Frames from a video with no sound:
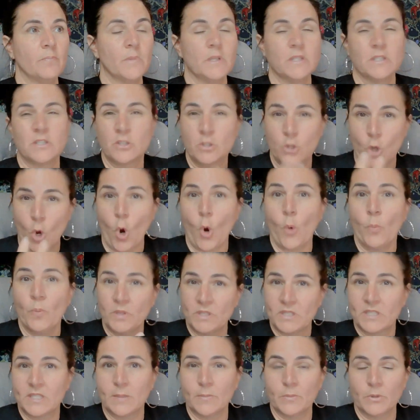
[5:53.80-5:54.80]
scope.
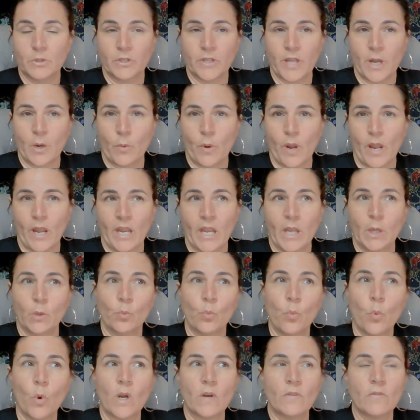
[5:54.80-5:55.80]
It's similar that way.
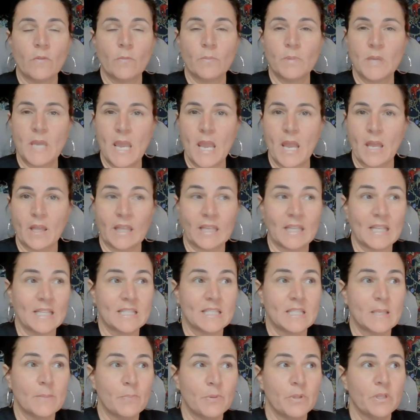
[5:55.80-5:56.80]
And one of them can't. Like,
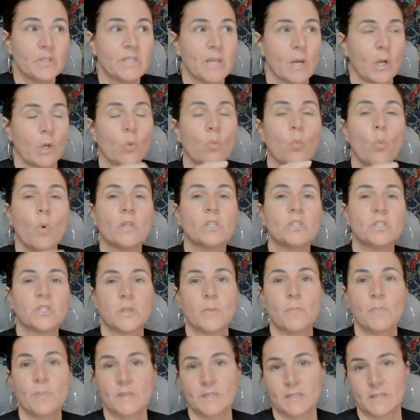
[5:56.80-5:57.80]
it's simple as that. What's
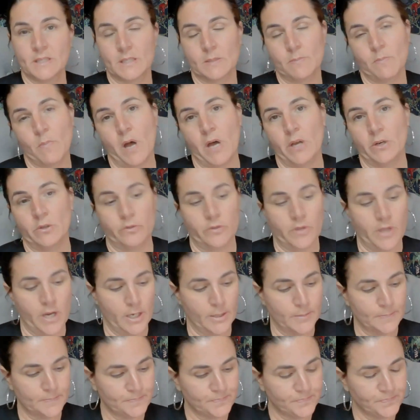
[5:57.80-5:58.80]
the business model
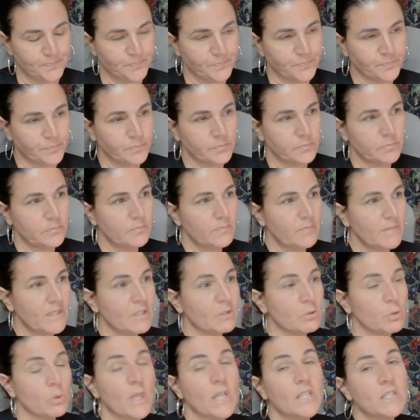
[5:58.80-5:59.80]
there?
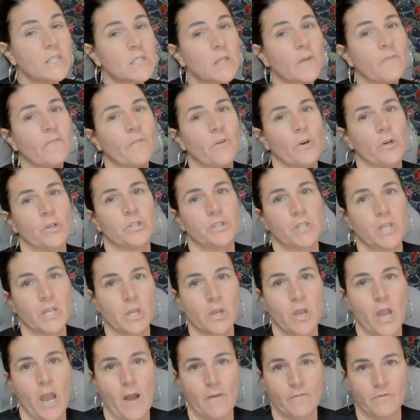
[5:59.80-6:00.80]
So that's the first thing
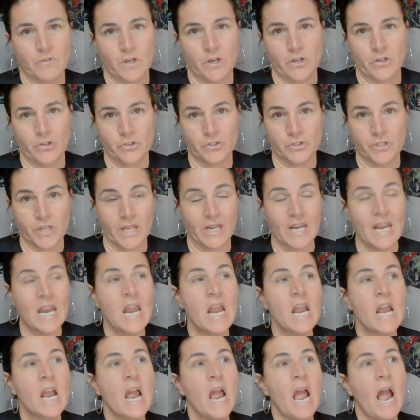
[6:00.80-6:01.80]
you have to understand.
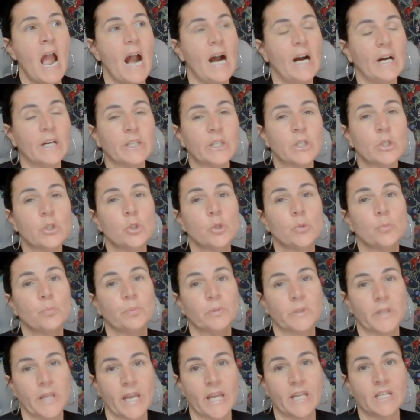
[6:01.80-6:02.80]
How did you
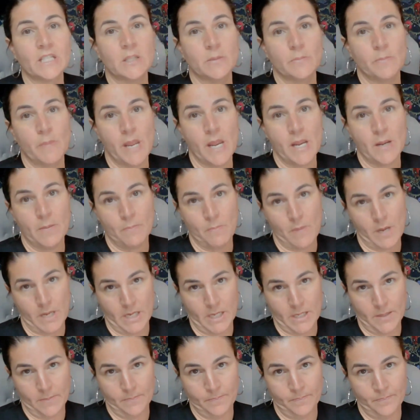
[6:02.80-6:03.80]
plan to make
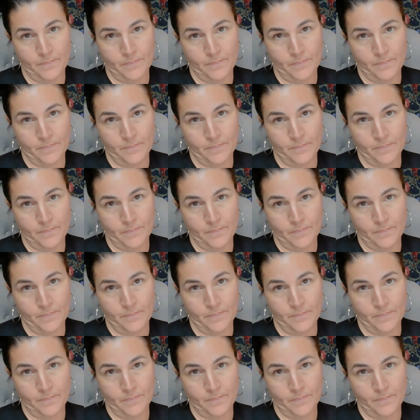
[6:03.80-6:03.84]
money?